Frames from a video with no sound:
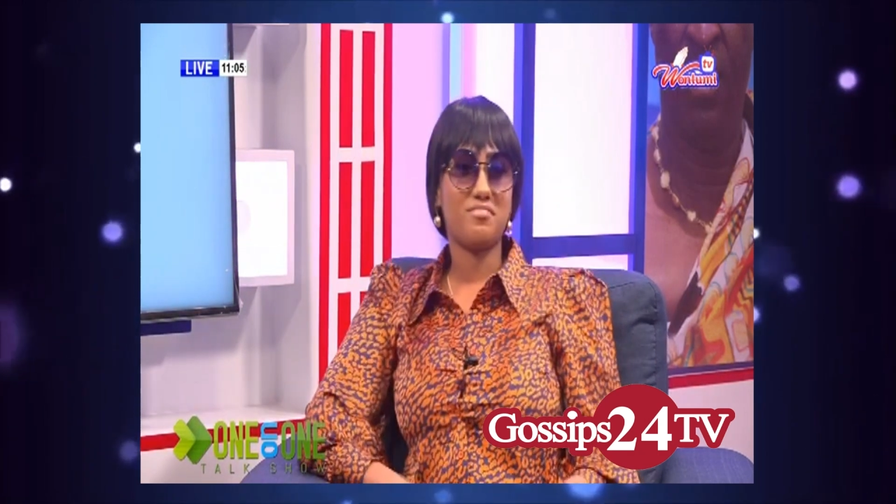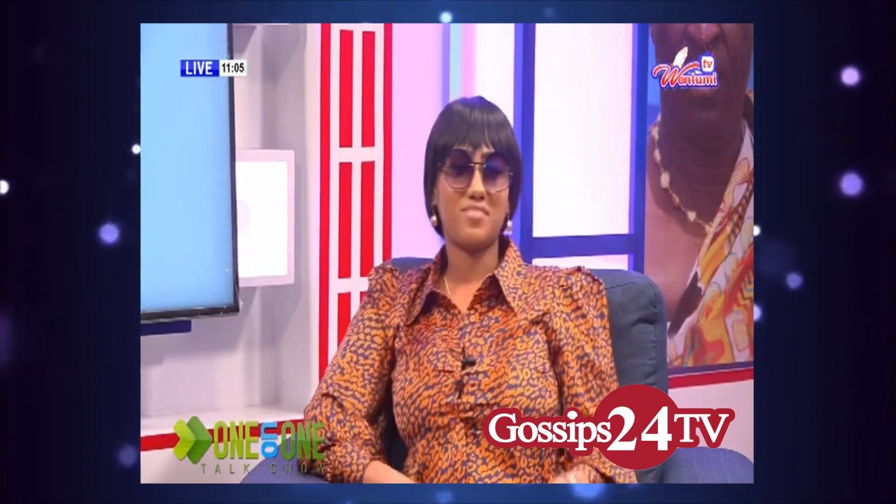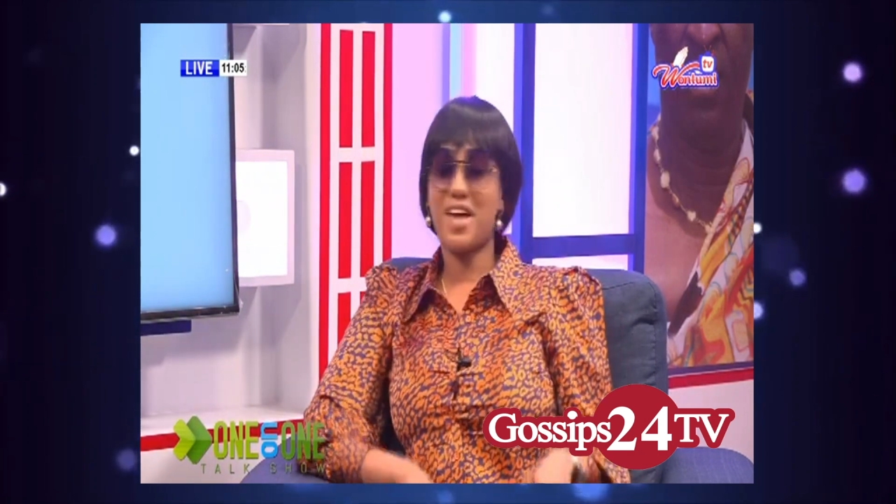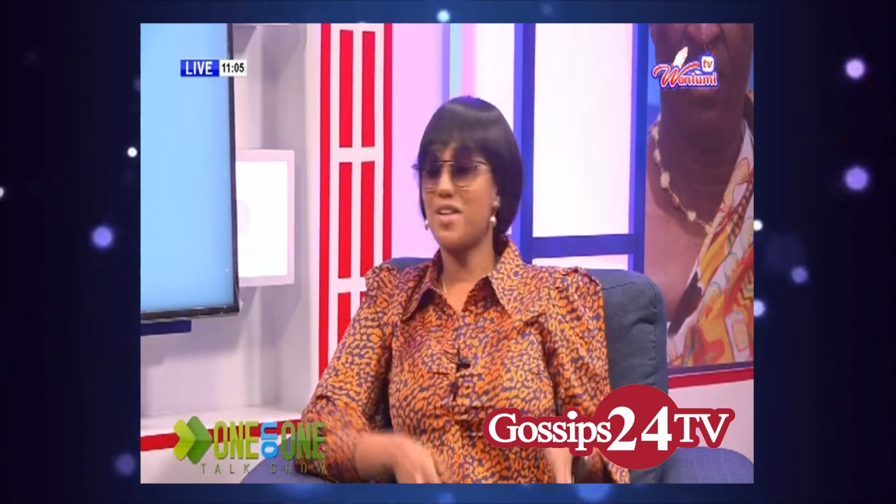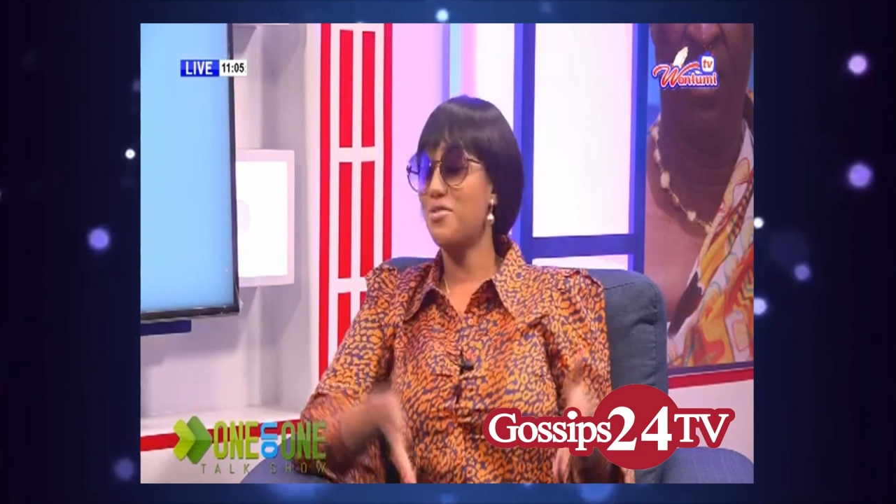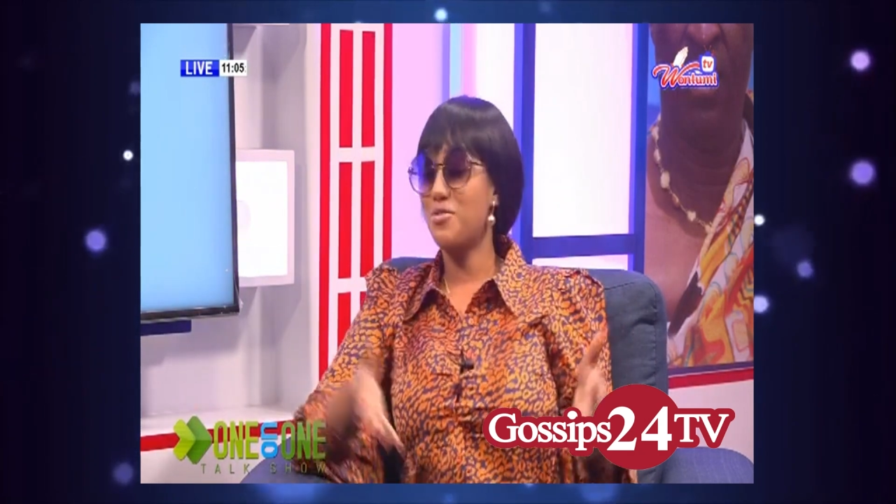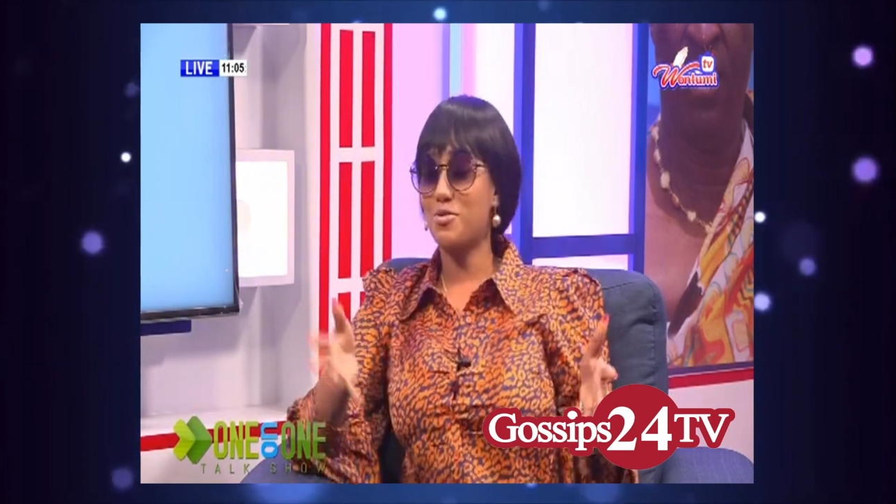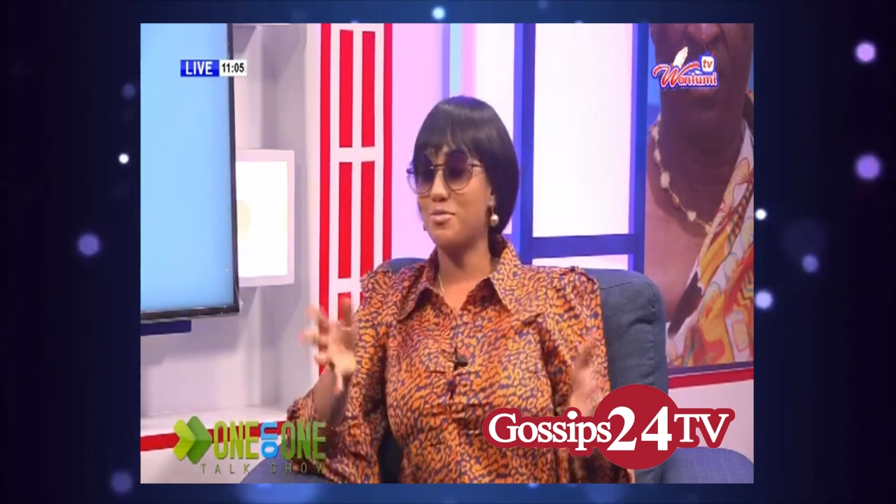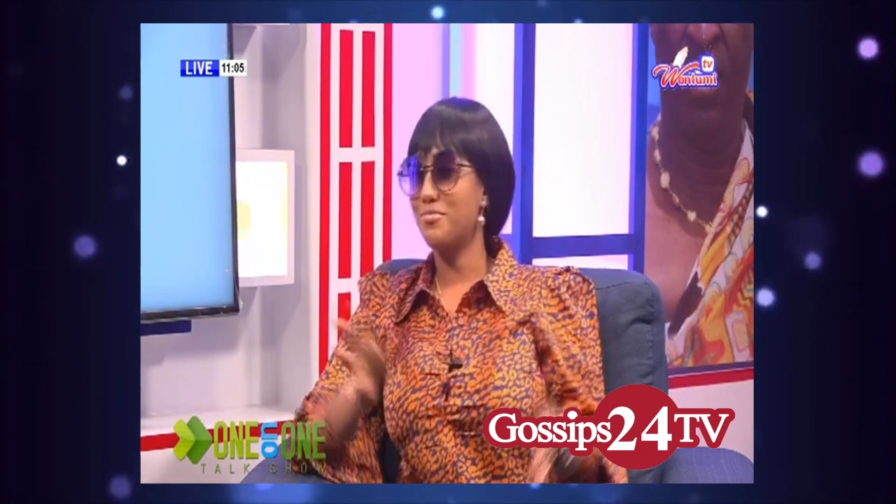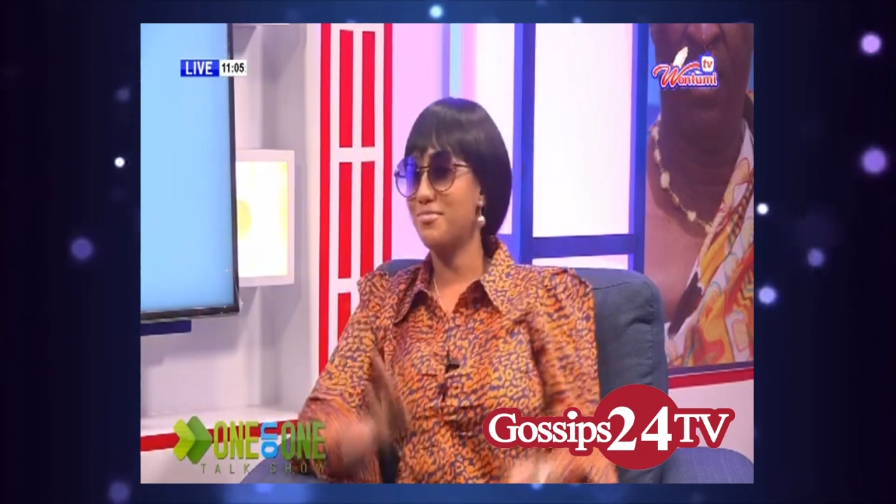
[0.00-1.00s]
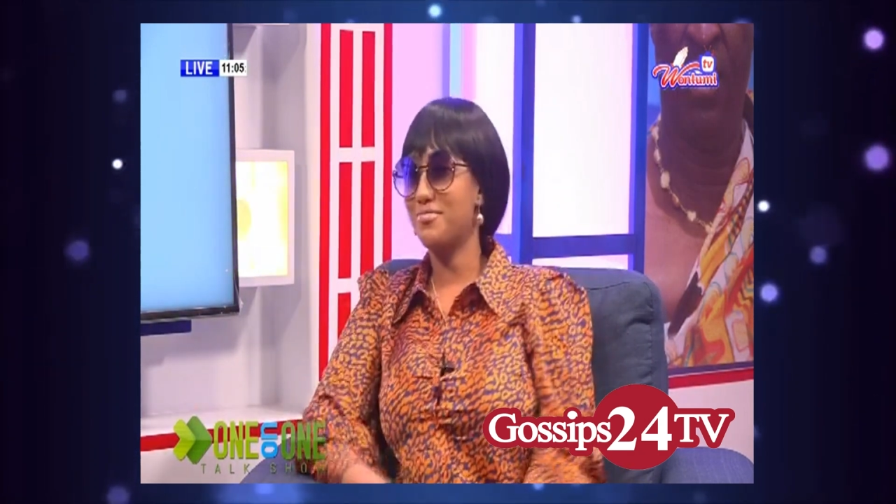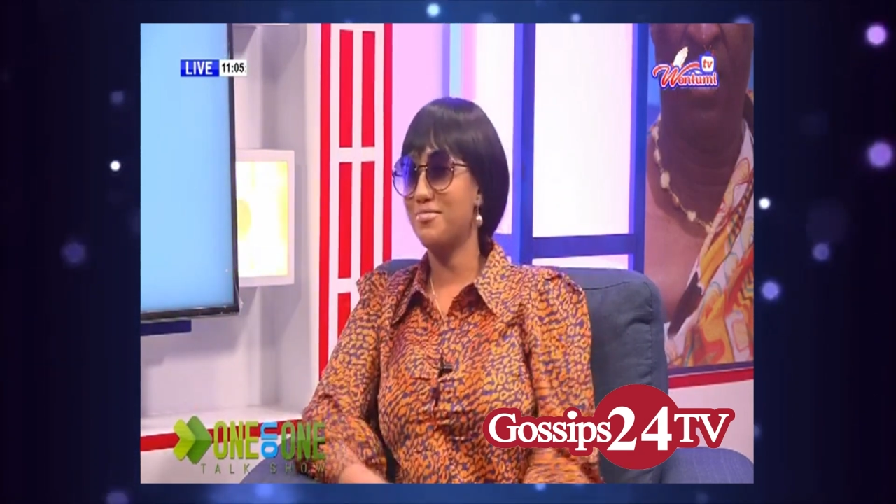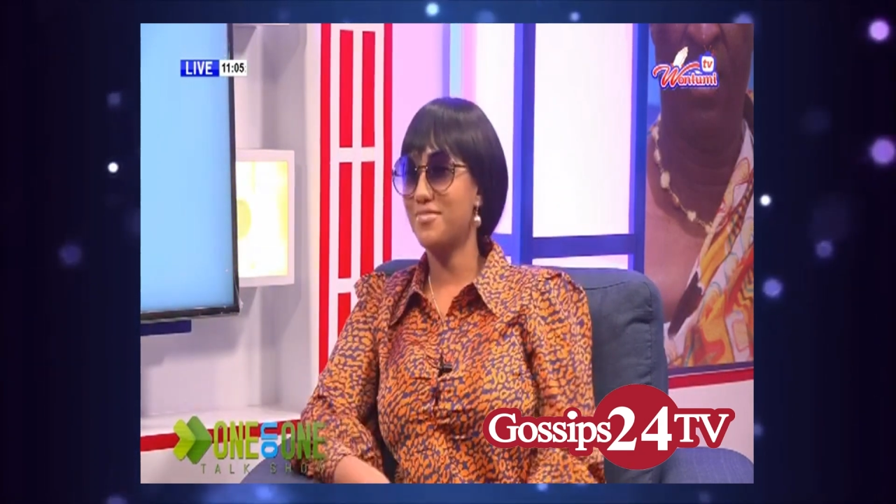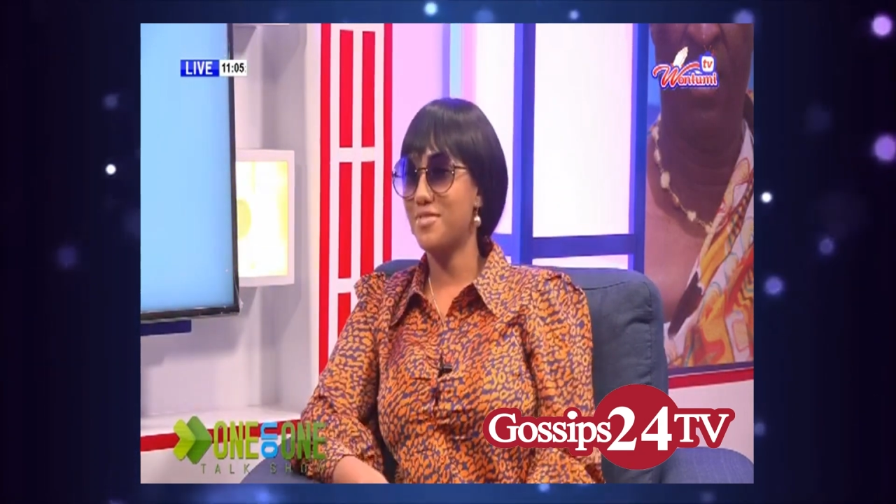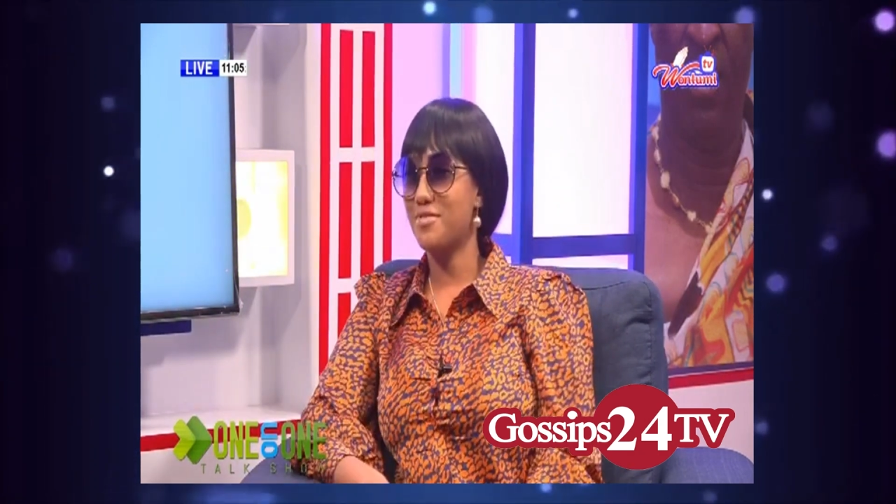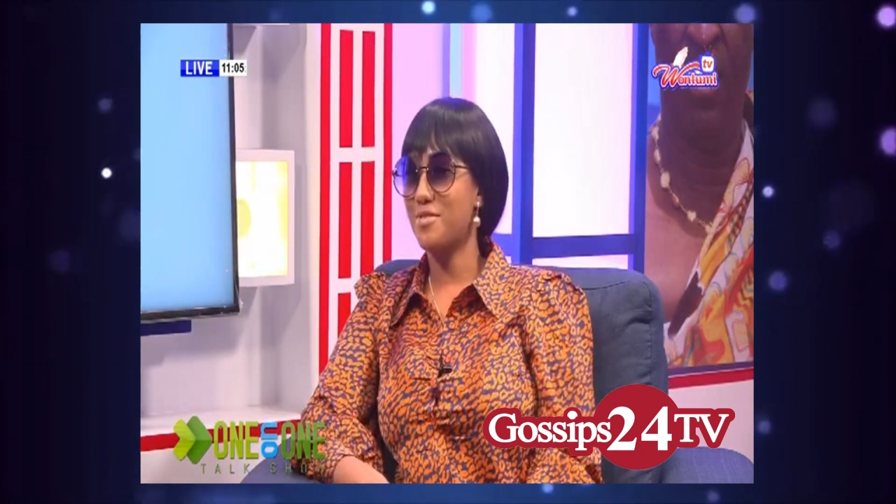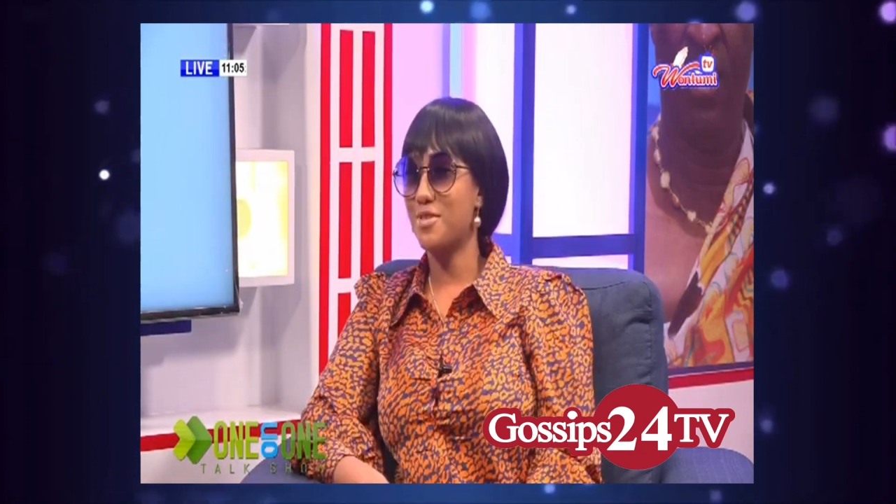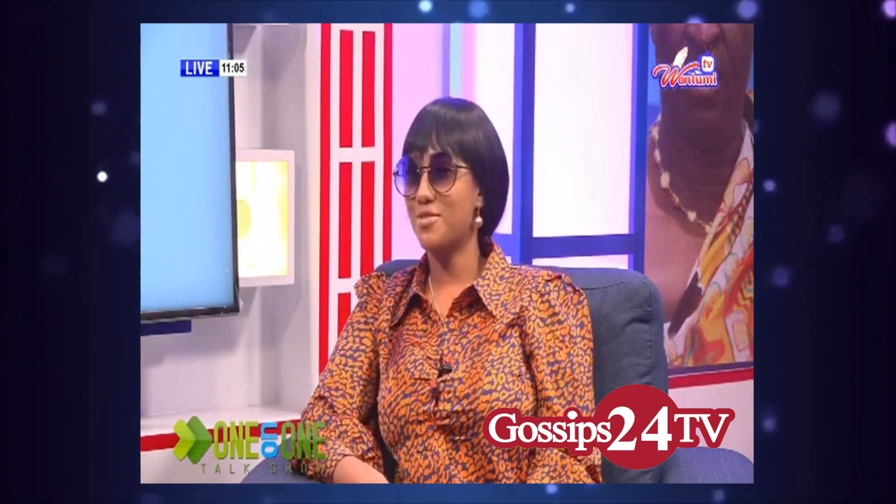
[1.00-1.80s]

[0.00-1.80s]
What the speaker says: I don't know what